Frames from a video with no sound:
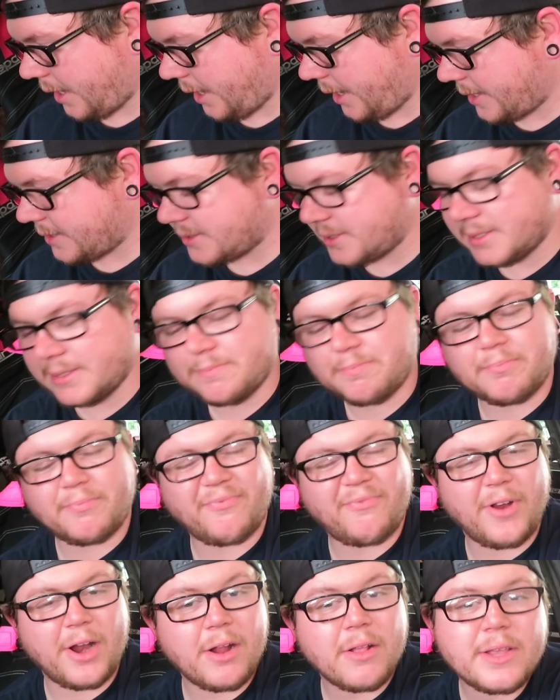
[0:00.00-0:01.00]
It's
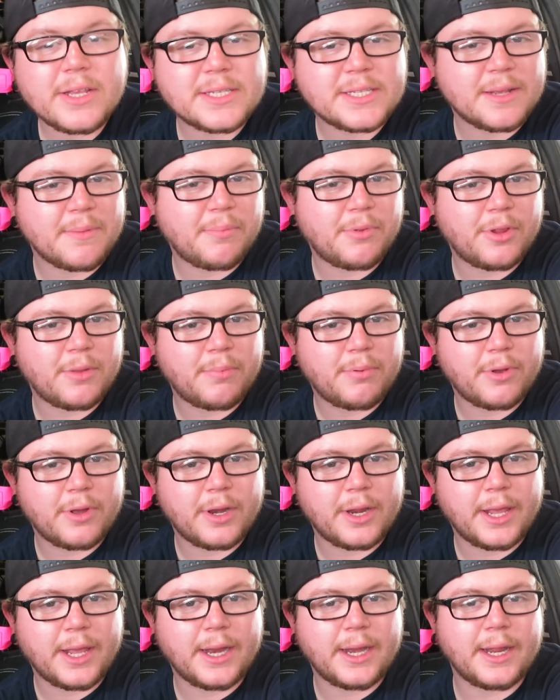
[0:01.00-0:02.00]
fairly simple to
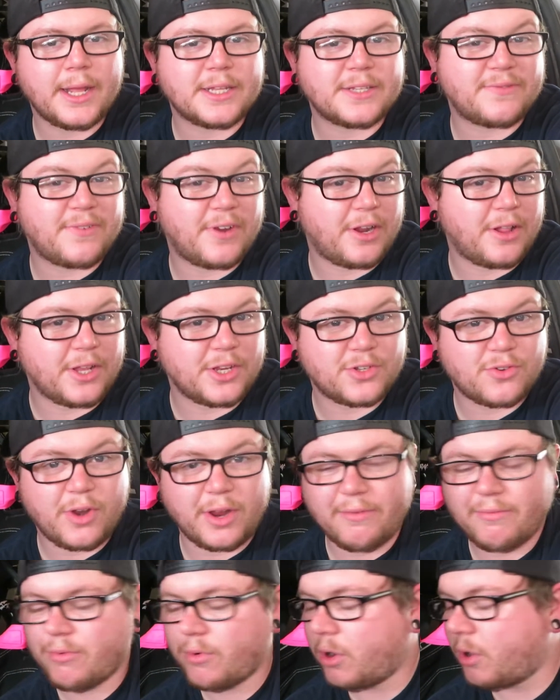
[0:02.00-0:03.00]
put in. It's fairly
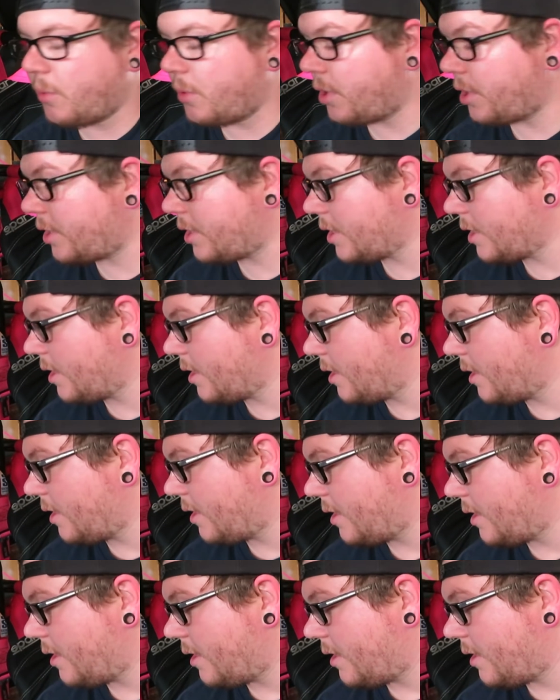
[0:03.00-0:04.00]
straightforward.
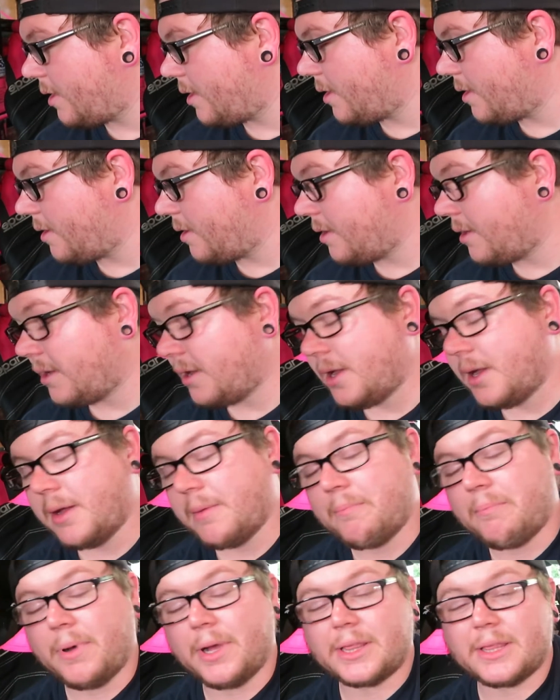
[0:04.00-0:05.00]

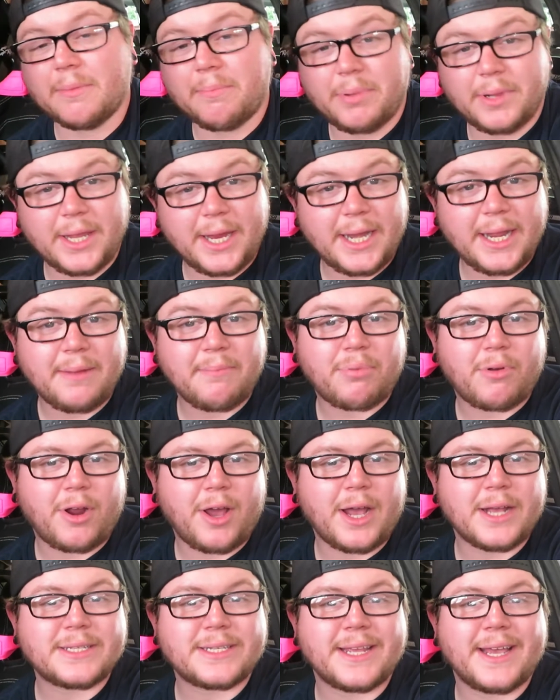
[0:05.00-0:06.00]
But the bleeding
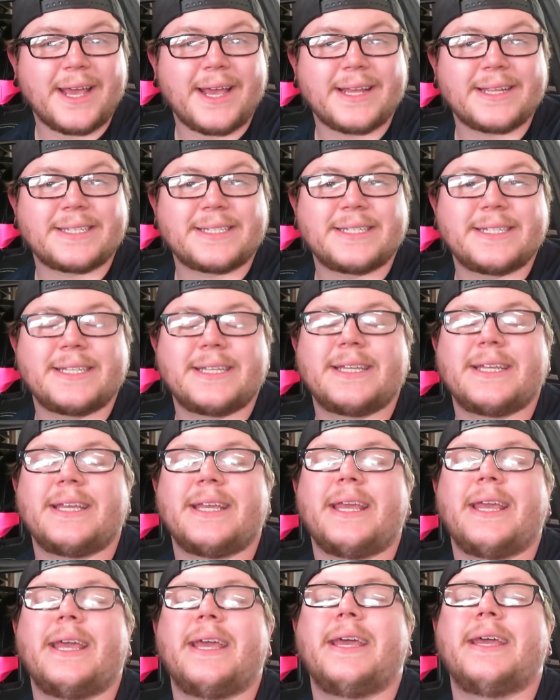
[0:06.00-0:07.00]
process
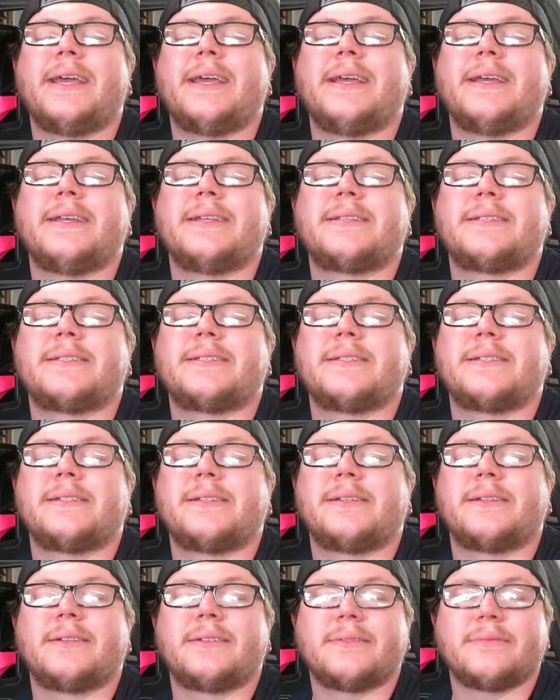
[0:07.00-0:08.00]
is
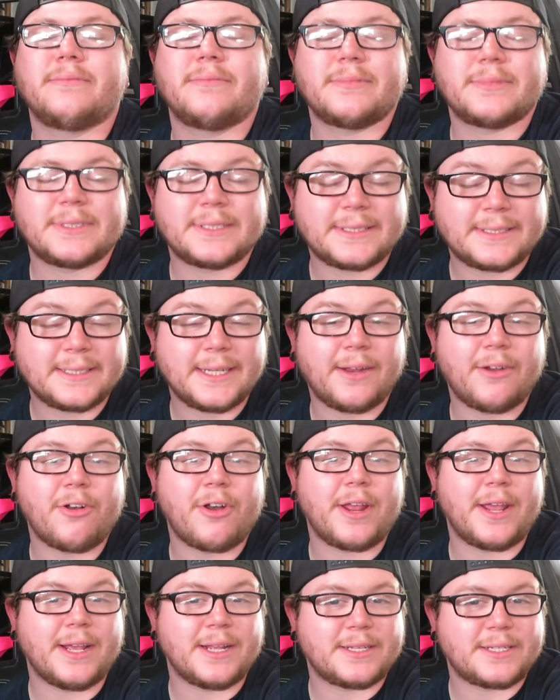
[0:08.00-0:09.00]

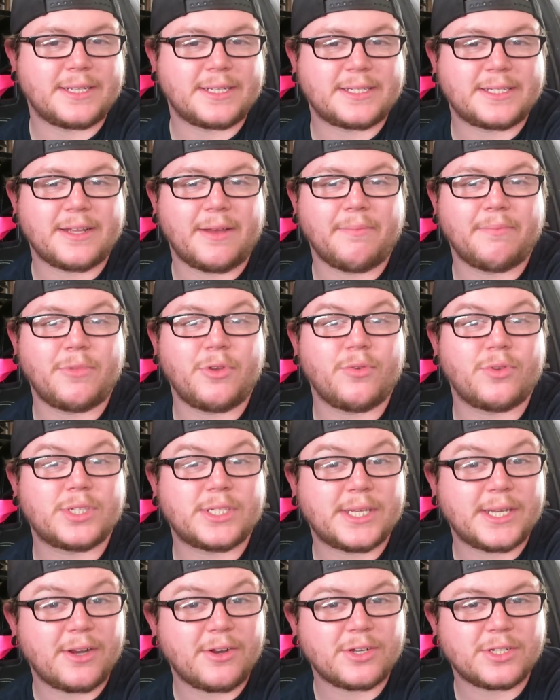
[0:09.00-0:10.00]
serious. It's something you
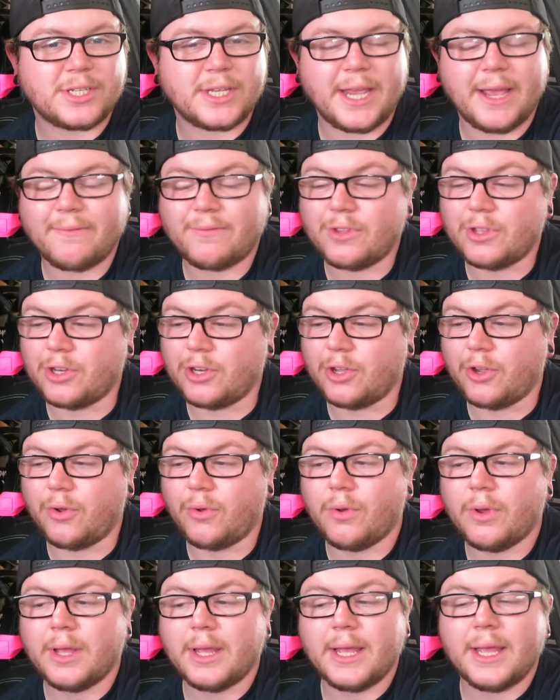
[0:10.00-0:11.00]
seriously have to
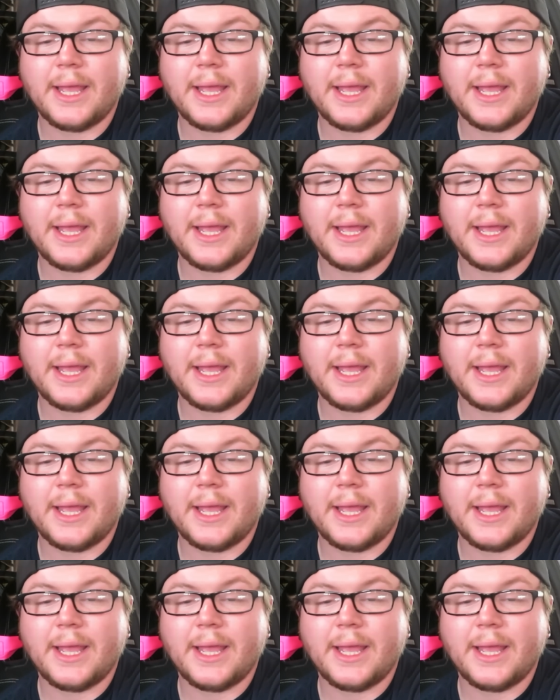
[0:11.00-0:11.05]
do.